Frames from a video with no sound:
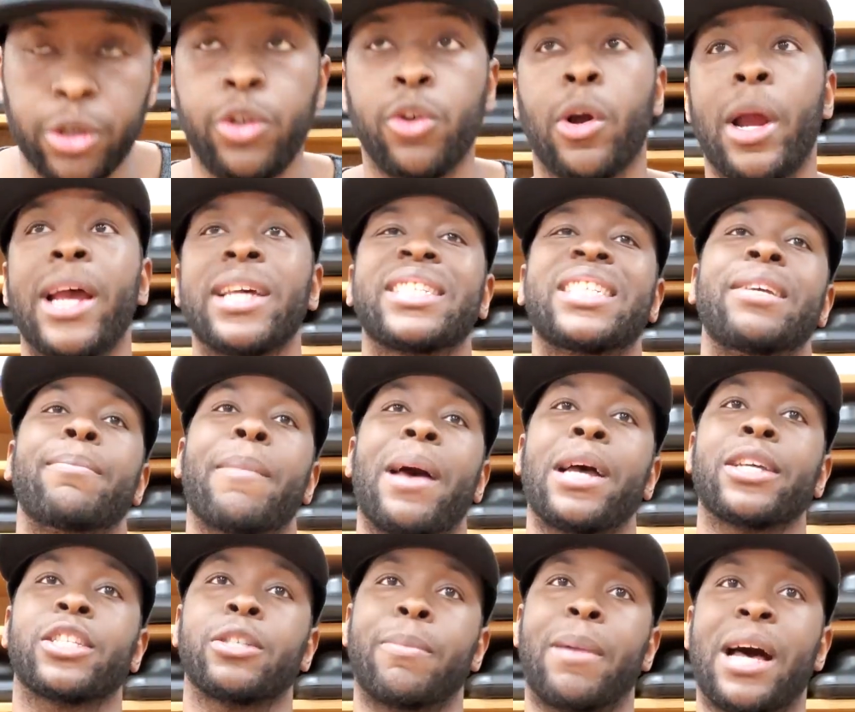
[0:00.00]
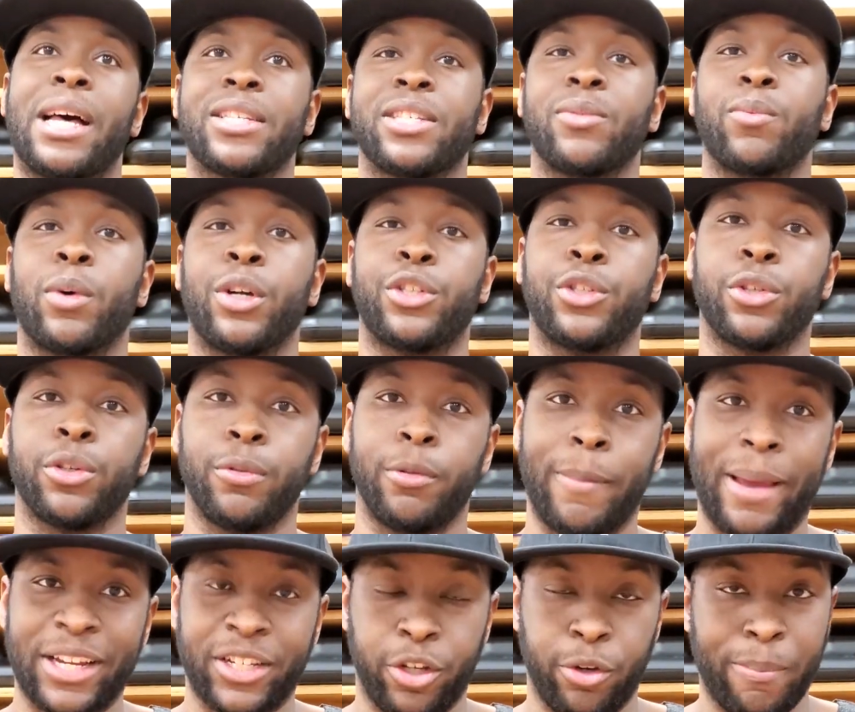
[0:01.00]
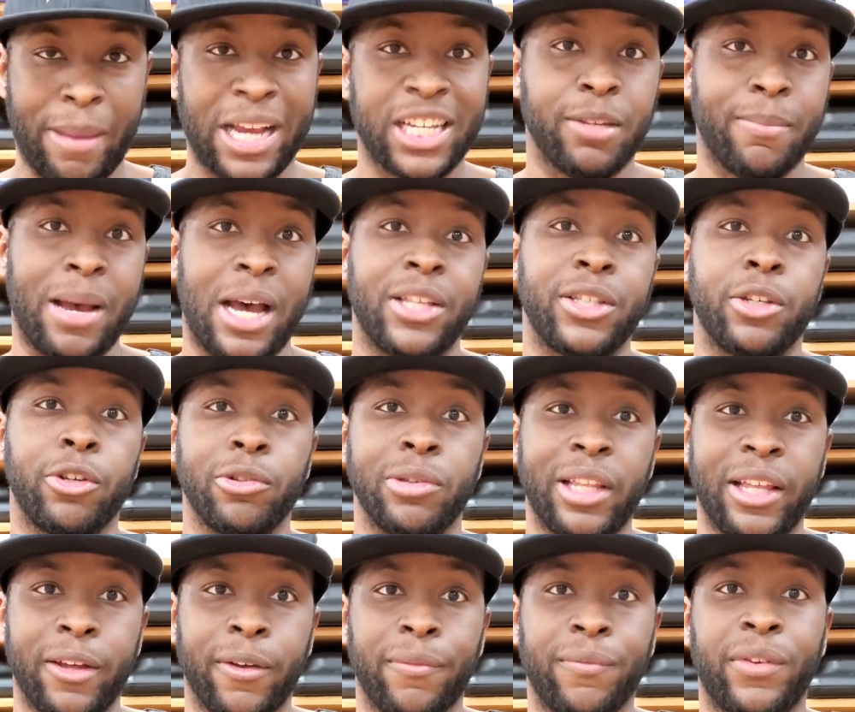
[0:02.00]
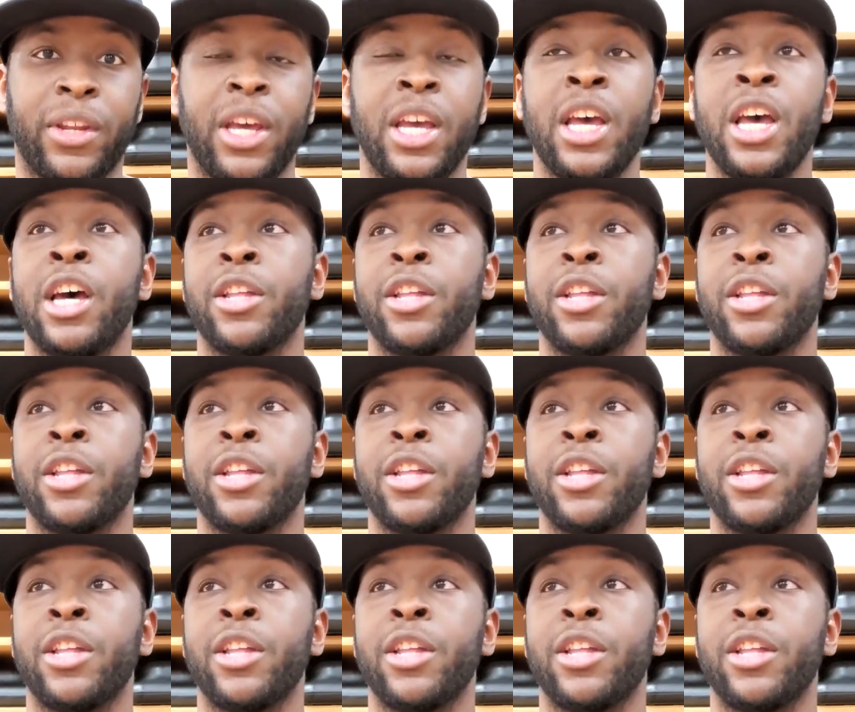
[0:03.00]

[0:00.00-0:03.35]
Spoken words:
you're actually maximizing make sure you maximize your lift.